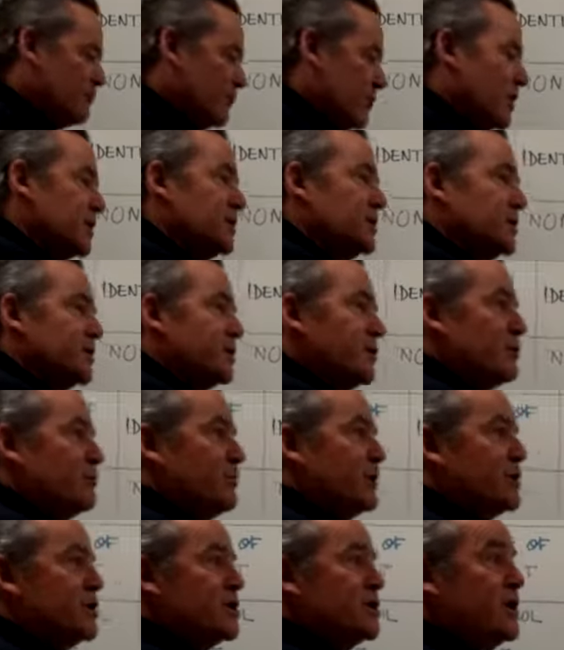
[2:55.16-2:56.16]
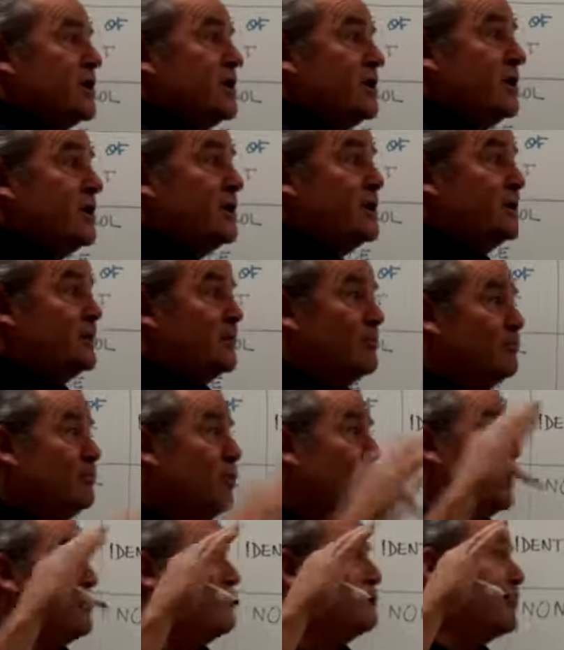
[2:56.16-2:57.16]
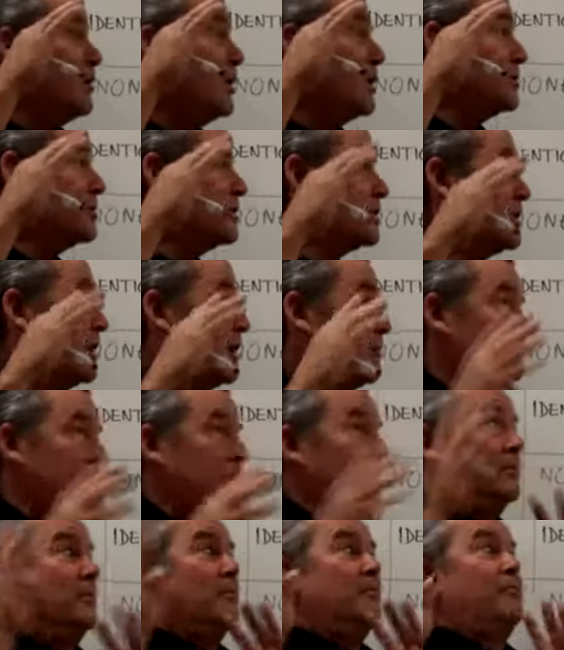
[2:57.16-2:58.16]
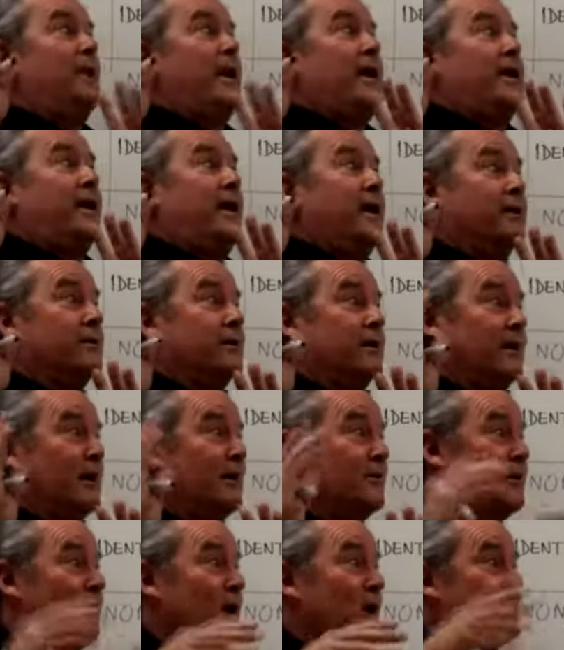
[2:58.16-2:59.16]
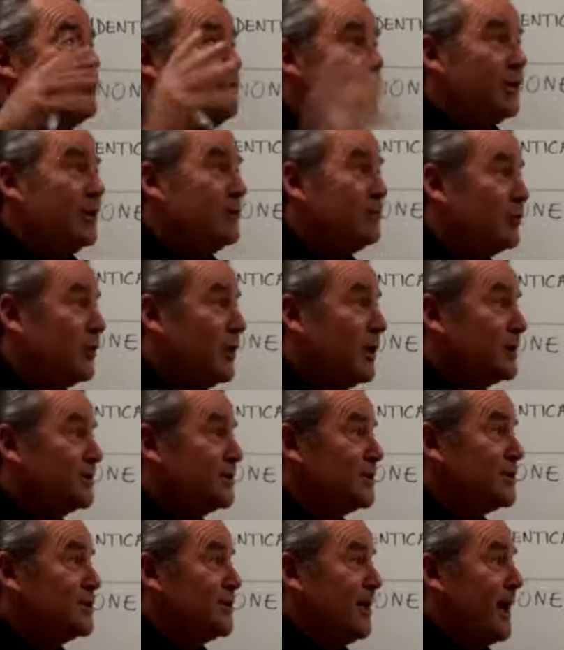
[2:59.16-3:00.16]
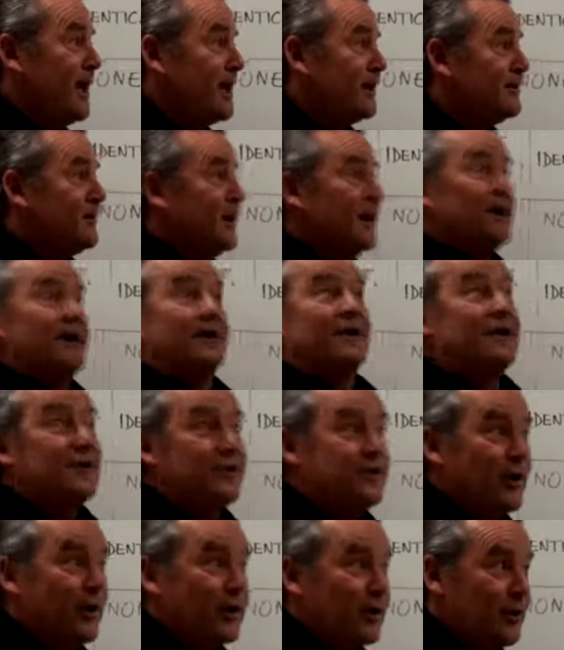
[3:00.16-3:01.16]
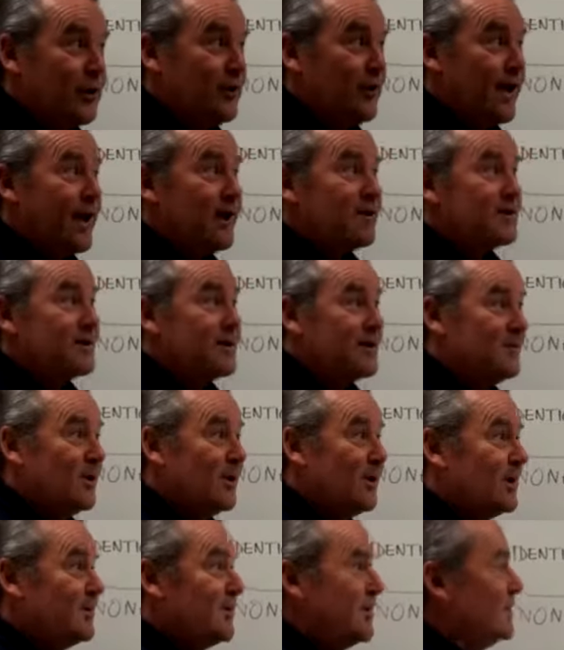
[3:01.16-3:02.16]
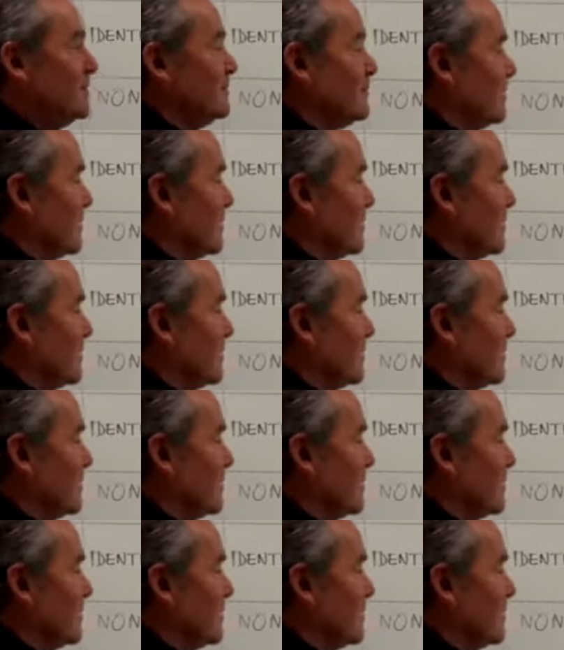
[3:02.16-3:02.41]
Prices can be sticky, putting prices up, bad outcome, putting prices down, not a good outcome either.